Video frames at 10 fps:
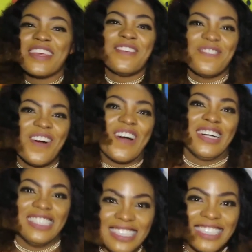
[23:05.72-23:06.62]
me
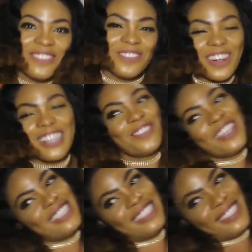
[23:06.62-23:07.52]
money,
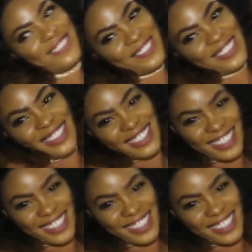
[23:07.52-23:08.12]
Broadway TV.